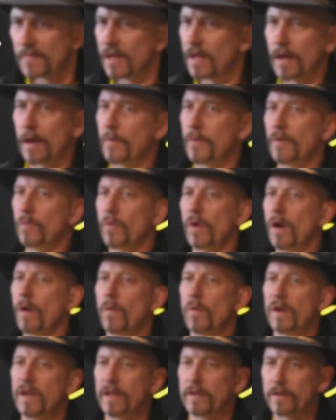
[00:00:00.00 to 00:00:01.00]
And I went,
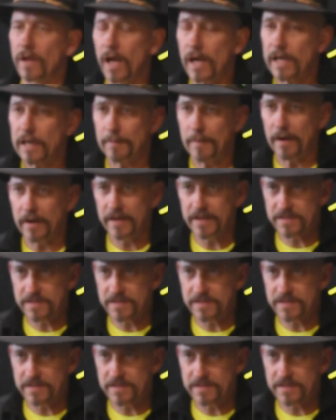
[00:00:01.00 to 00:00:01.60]
what are you talking about?